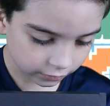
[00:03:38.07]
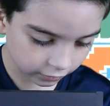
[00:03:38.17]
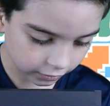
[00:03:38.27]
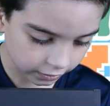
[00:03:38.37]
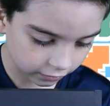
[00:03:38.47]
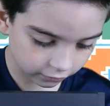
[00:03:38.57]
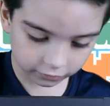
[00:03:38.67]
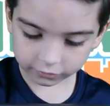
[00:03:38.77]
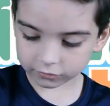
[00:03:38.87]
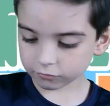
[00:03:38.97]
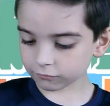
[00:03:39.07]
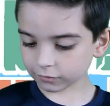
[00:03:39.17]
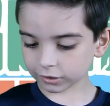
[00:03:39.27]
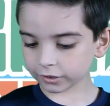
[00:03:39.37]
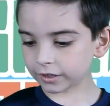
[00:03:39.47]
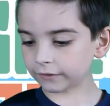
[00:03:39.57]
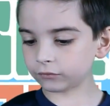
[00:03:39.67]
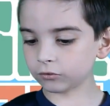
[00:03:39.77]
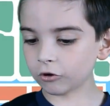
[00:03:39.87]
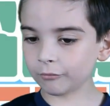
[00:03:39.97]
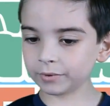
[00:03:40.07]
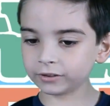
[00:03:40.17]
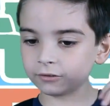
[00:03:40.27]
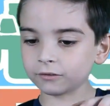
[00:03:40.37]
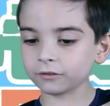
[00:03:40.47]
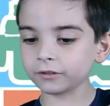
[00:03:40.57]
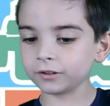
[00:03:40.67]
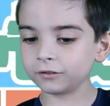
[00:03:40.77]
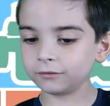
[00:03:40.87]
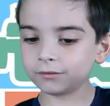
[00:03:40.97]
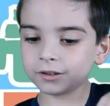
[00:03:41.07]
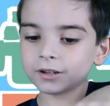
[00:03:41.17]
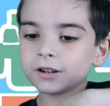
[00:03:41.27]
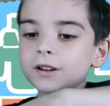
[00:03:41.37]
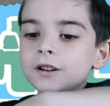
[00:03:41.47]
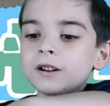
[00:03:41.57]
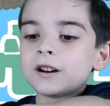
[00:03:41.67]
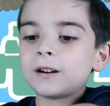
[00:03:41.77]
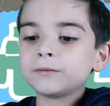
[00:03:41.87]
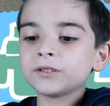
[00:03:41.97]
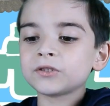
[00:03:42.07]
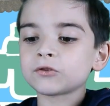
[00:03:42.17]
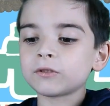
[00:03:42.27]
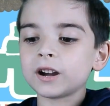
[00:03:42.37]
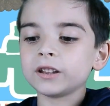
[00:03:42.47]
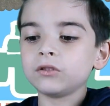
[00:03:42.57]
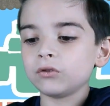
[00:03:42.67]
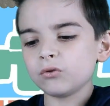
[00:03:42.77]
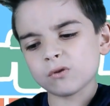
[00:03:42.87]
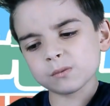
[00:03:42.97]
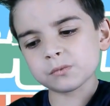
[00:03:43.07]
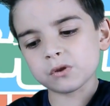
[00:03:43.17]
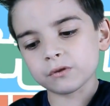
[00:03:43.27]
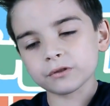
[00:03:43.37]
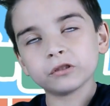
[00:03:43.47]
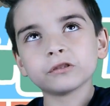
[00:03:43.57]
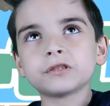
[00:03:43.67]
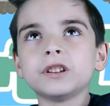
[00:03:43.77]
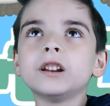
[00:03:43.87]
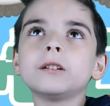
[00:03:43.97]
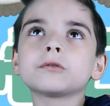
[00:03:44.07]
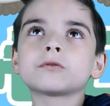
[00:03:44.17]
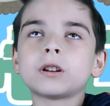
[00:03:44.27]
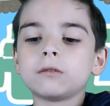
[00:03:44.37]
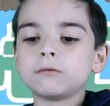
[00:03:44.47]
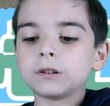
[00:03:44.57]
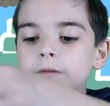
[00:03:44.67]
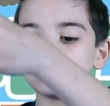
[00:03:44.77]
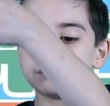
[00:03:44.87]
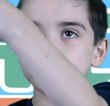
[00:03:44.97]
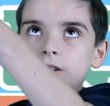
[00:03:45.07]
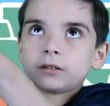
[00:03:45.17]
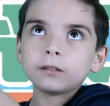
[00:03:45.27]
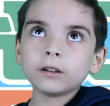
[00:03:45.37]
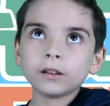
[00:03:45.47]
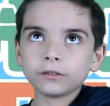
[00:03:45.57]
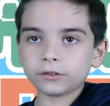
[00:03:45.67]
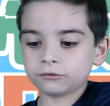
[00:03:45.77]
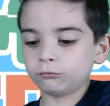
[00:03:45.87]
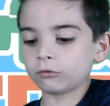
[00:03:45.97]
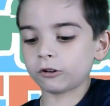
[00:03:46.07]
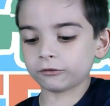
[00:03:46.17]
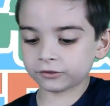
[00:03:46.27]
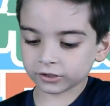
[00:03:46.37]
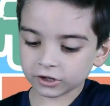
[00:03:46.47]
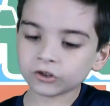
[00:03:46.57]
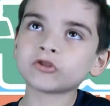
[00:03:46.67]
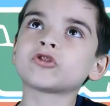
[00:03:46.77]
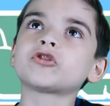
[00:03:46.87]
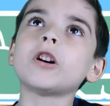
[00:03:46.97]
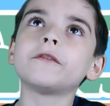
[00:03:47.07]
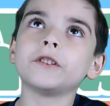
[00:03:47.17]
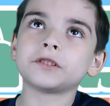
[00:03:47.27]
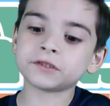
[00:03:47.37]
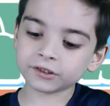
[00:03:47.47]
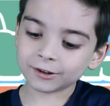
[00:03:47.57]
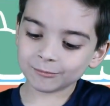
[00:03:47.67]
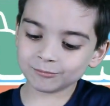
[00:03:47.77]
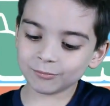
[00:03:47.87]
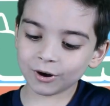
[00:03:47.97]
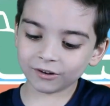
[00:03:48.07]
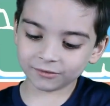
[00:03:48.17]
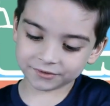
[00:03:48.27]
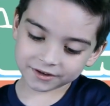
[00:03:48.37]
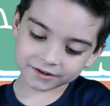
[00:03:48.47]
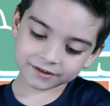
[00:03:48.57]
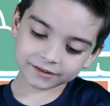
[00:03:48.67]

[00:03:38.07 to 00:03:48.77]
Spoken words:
So in order to work, you have to open the Oreos. I want to try the normal Oreos, then I'll try one of the world's stuffiest, most.